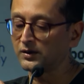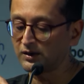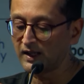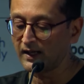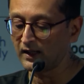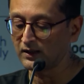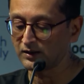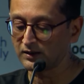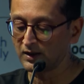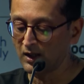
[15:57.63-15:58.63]

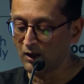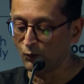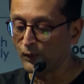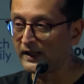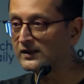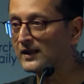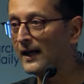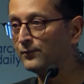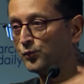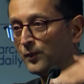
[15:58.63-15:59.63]
Staircase waste slabs were